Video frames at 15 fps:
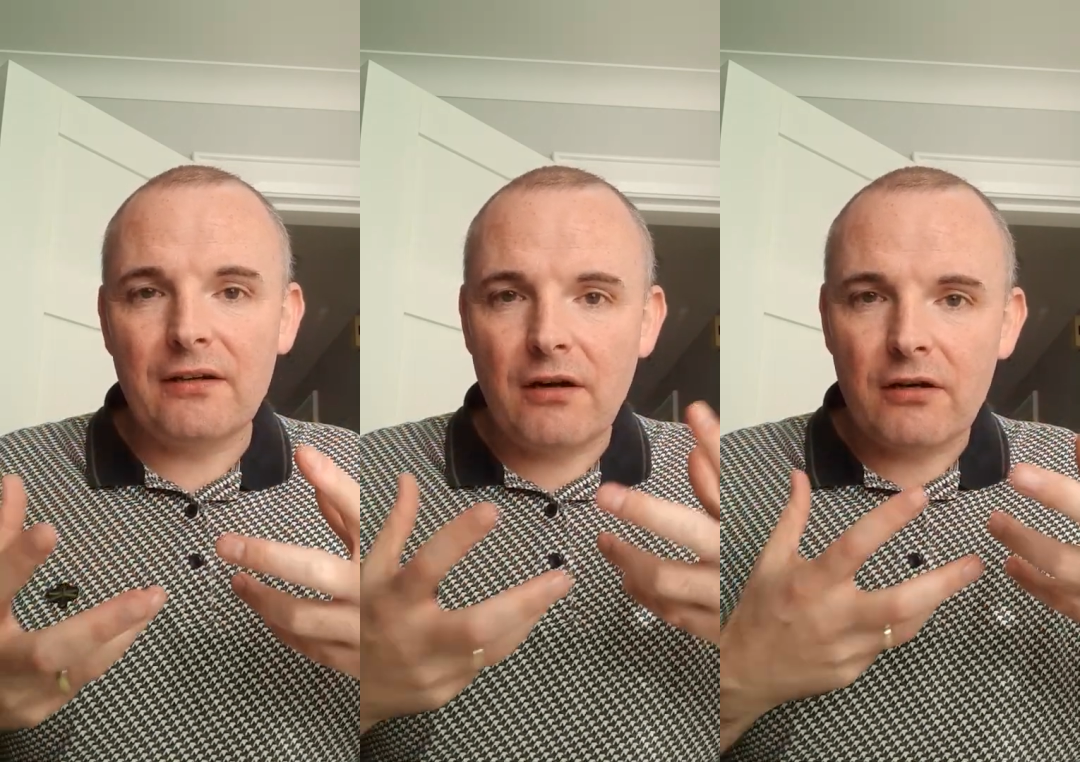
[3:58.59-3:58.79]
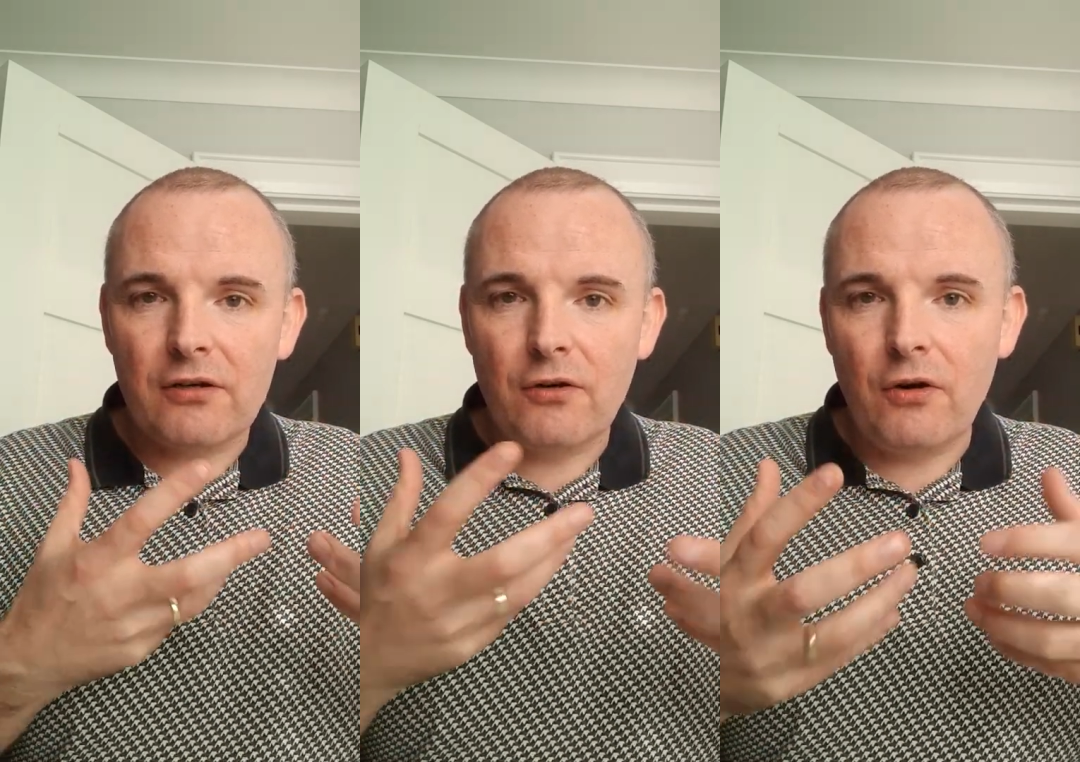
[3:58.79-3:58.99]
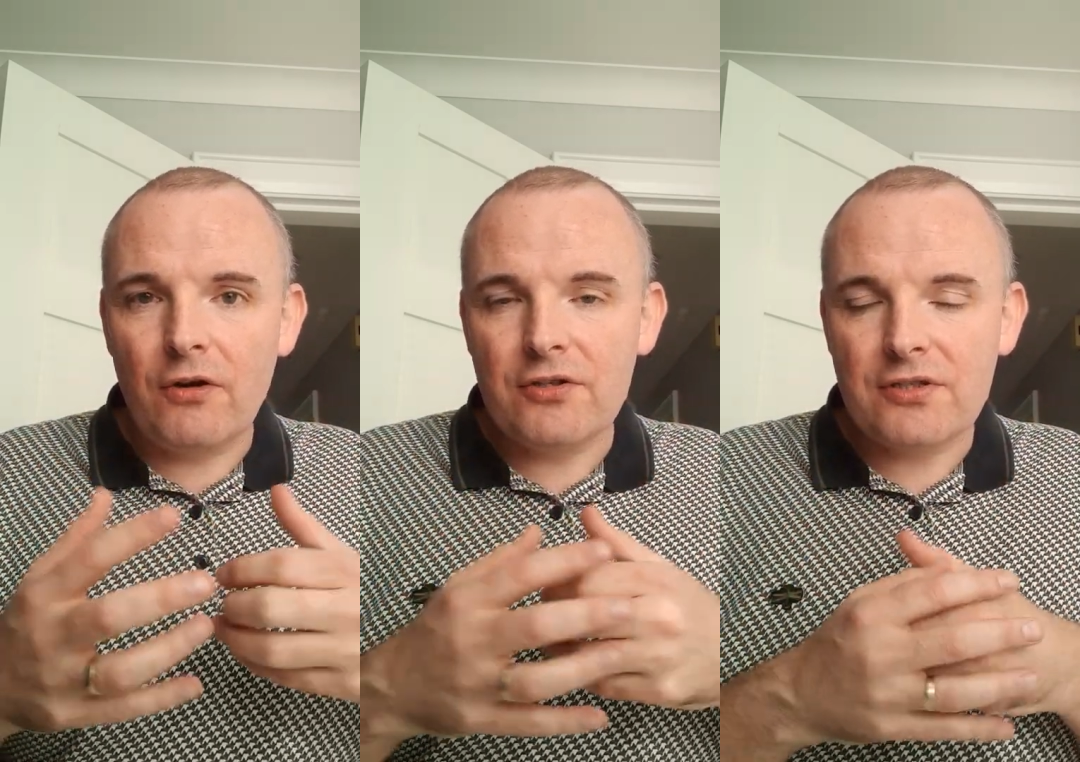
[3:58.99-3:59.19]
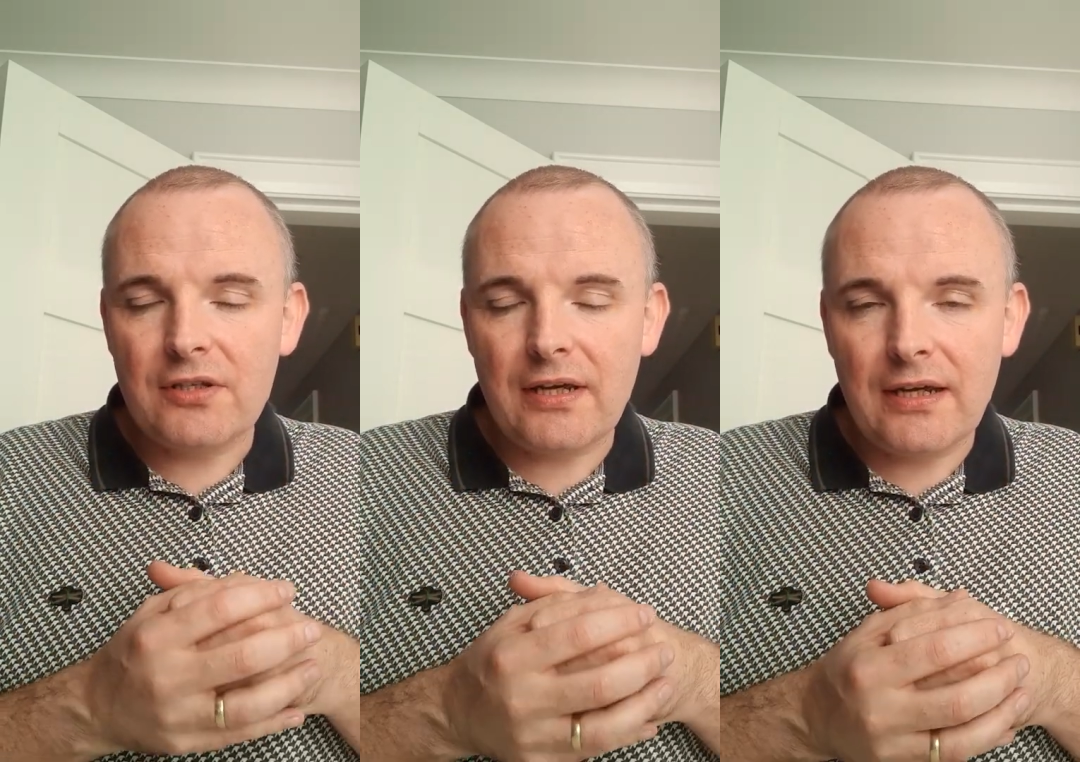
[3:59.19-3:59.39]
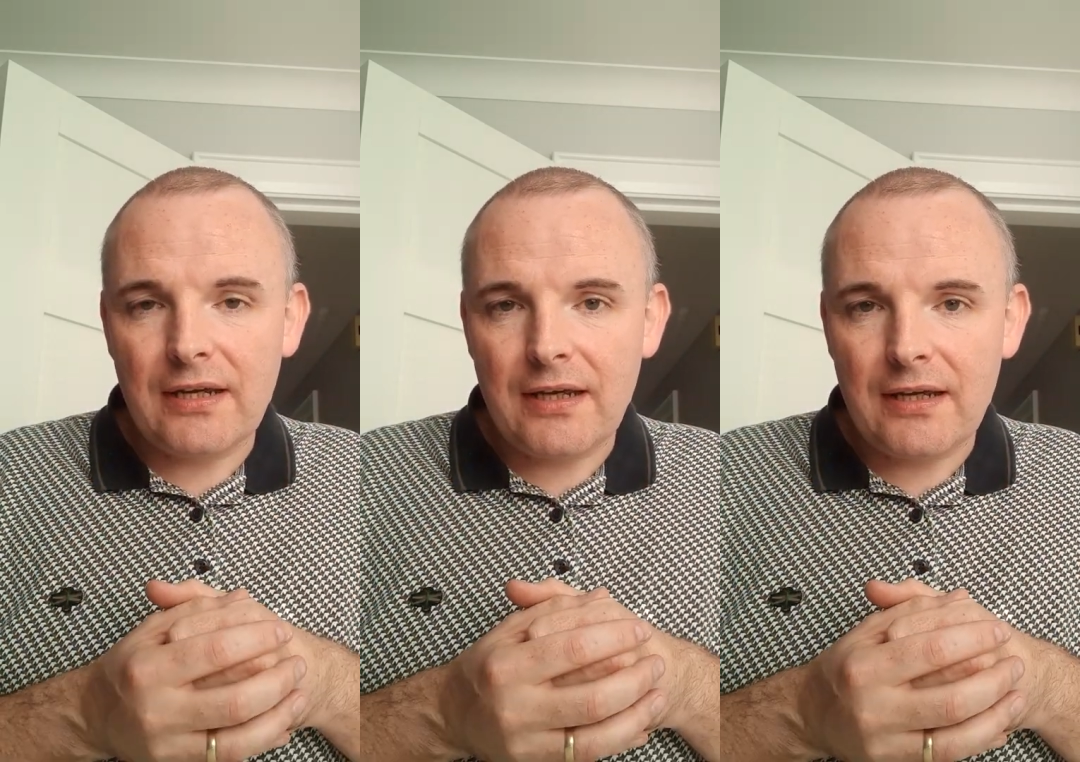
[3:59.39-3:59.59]
our costs
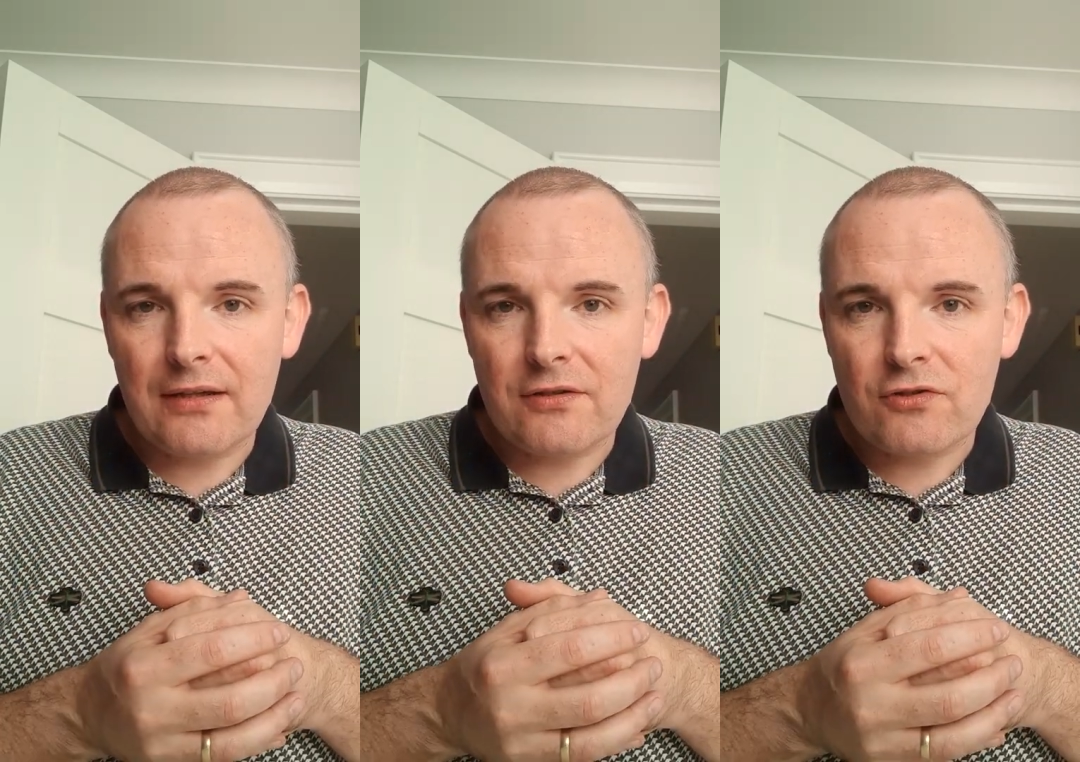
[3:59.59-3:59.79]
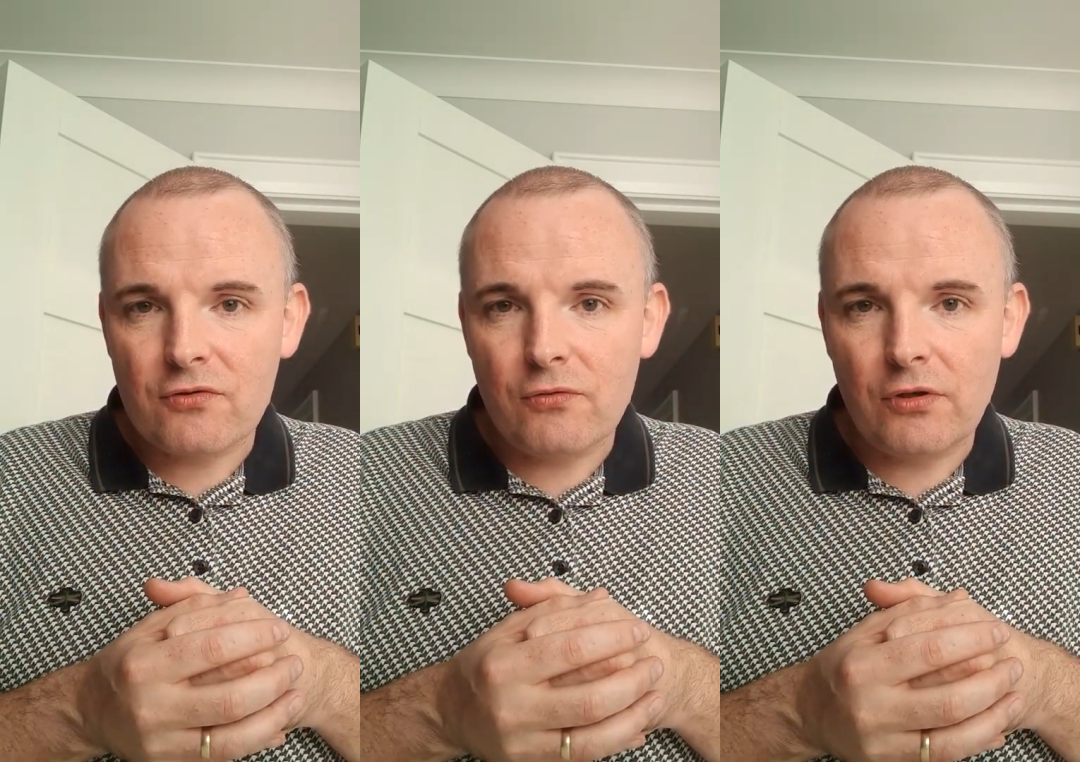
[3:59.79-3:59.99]
and so